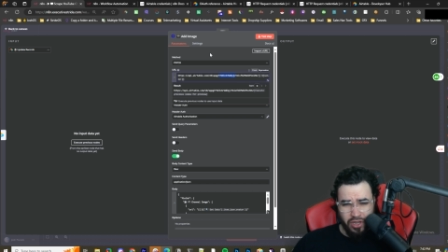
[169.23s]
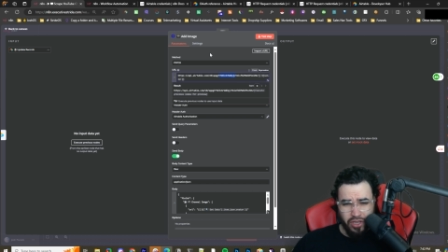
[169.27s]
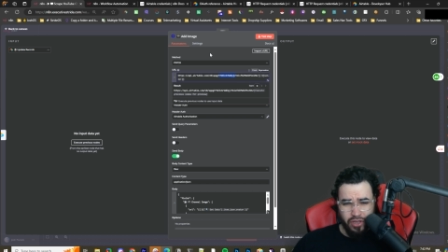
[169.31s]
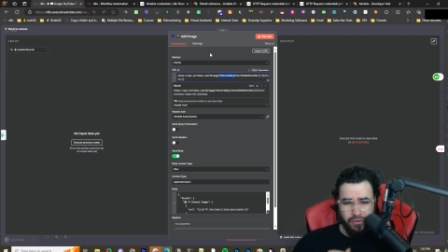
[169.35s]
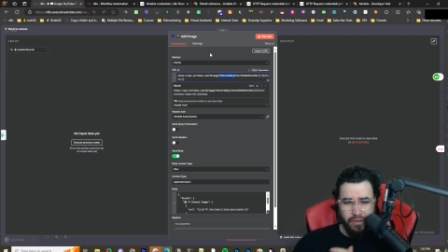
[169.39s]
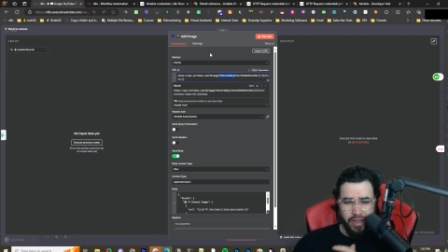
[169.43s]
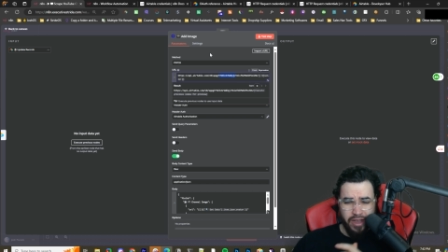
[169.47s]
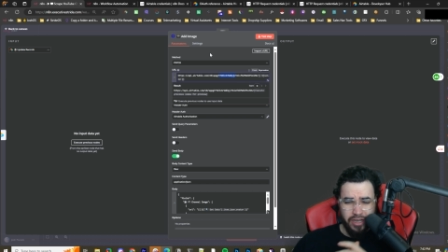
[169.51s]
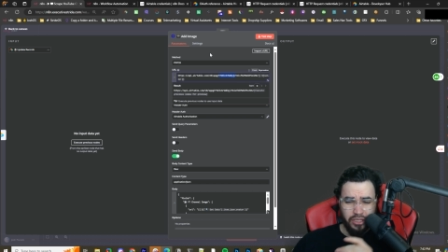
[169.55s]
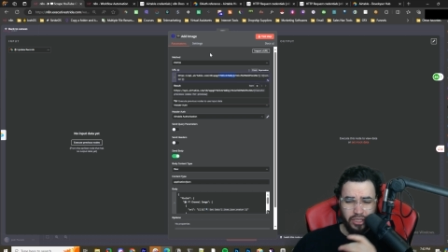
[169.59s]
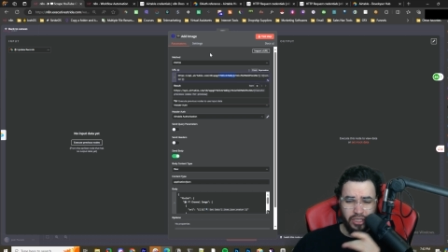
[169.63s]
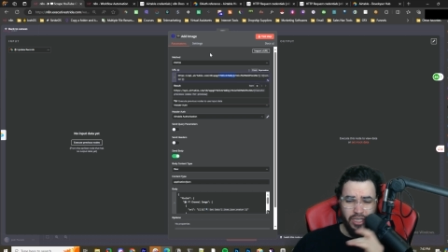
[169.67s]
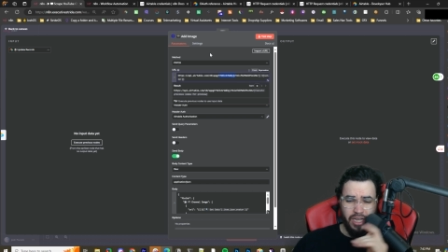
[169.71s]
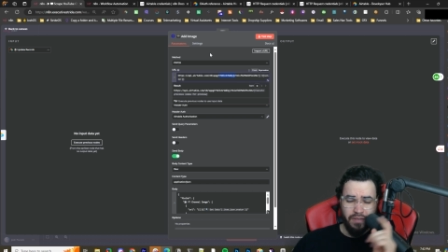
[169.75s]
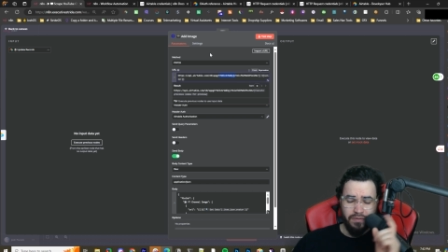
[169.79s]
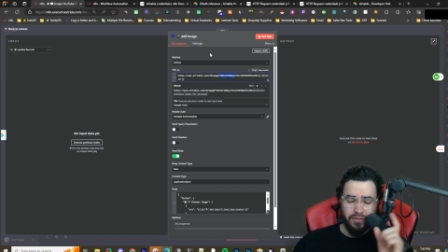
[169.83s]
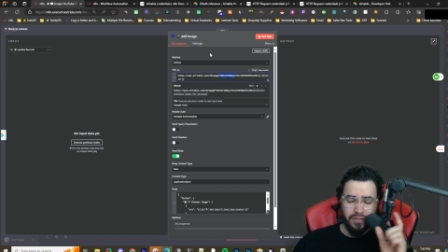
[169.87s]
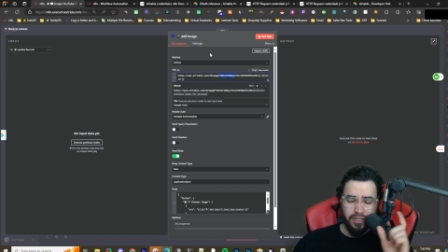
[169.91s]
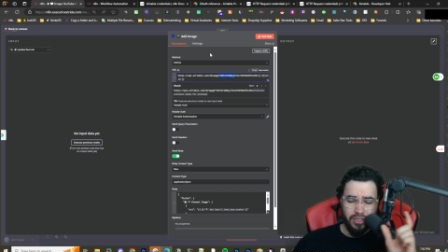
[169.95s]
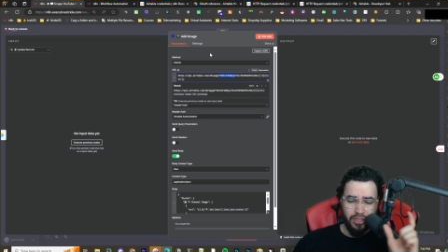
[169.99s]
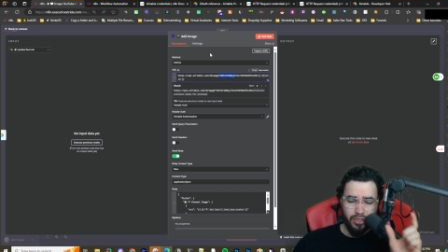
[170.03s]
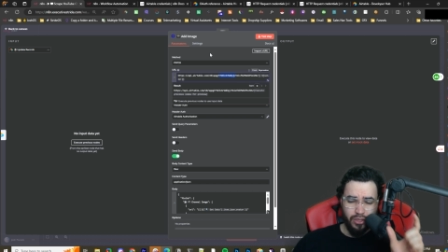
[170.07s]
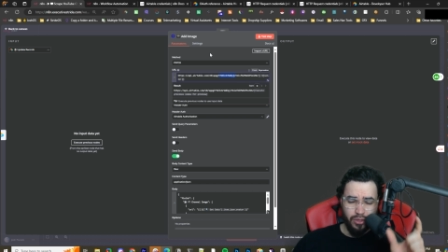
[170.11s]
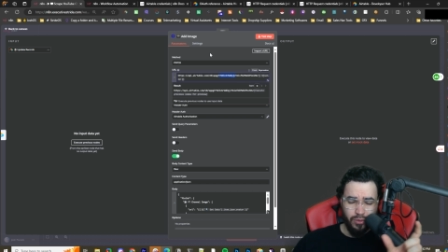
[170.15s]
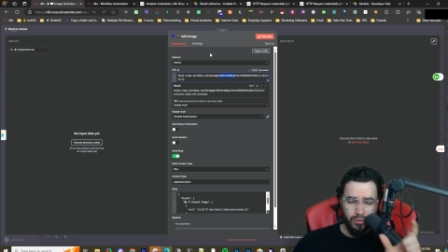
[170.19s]
You actually have to
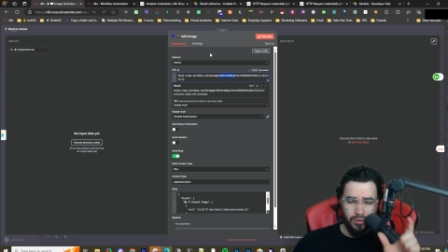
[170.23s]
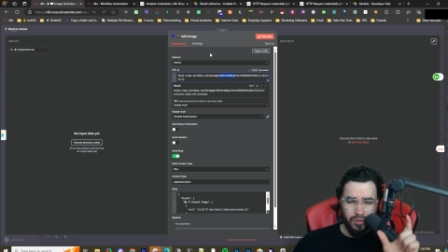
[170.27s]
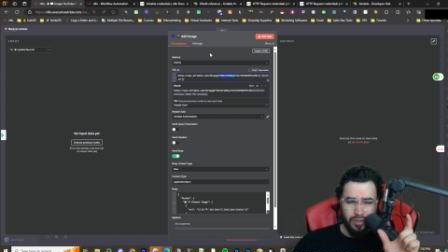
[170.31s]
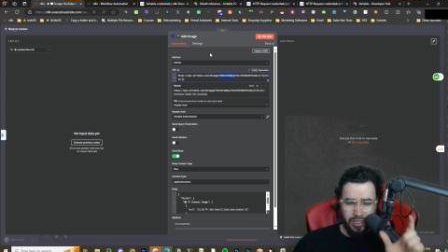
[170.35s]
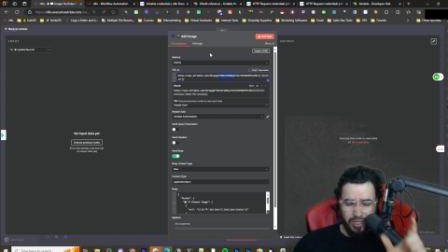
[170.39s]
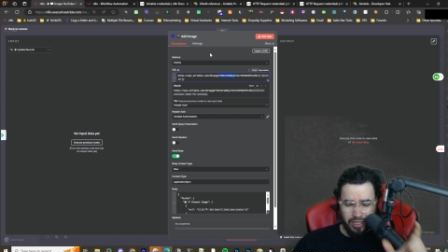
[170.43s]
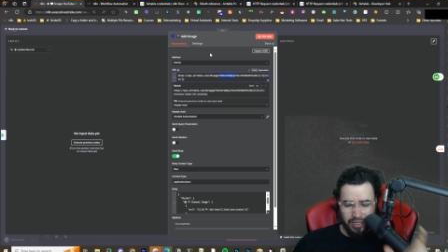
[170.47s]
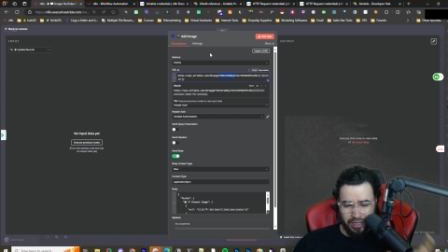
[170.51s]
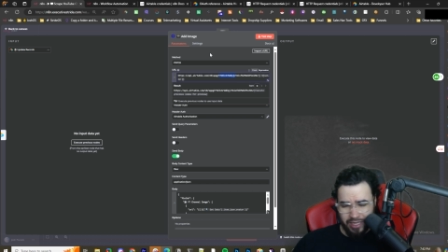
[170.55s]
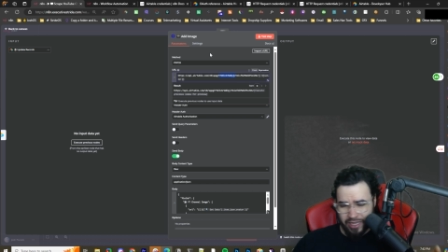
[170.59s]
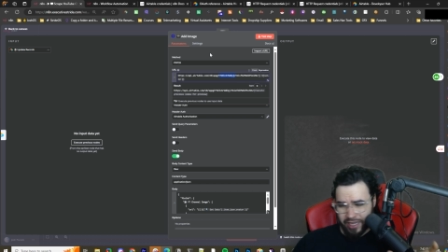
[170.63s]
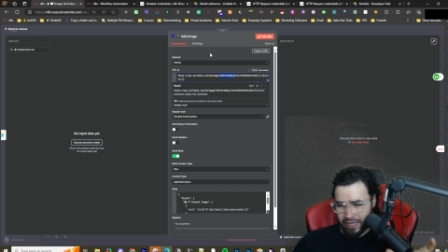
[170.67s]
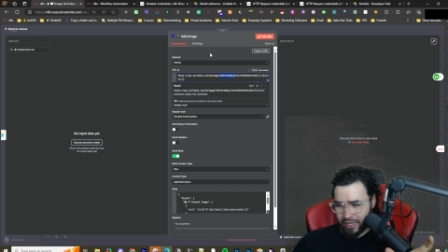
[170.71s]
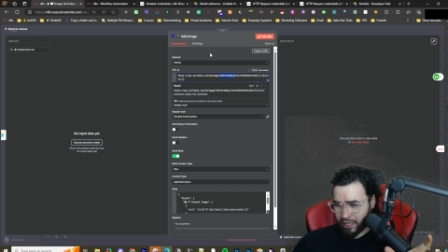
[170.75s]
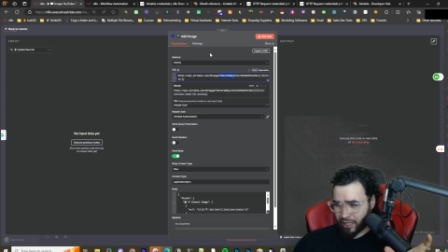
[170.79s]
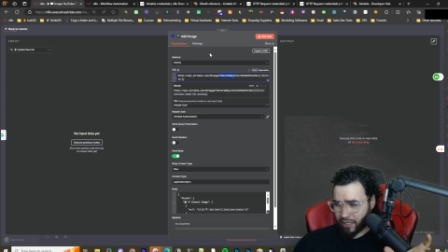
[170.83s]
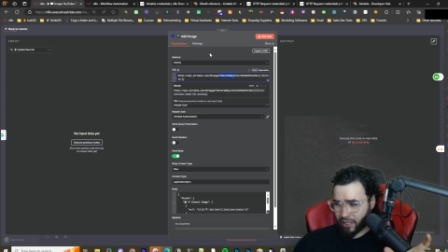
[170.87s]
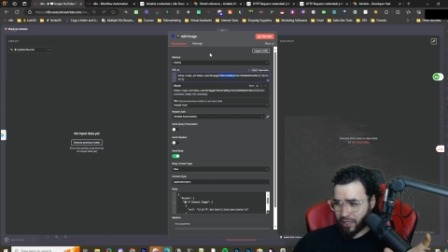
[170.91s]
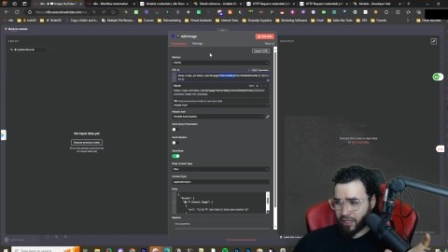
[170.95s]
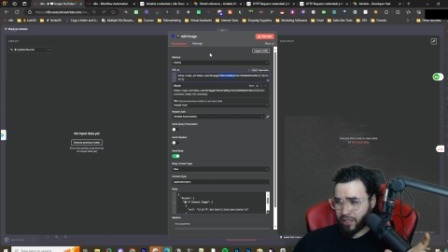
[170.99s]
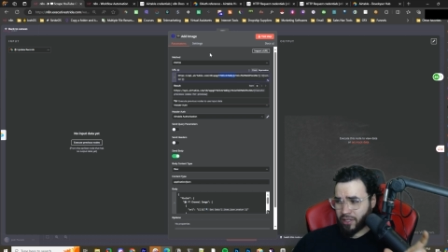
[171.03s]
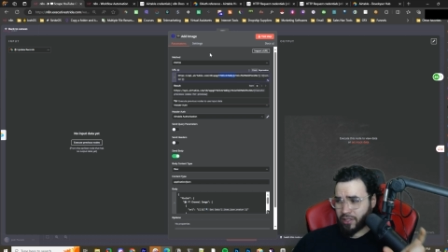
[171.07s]
use the link,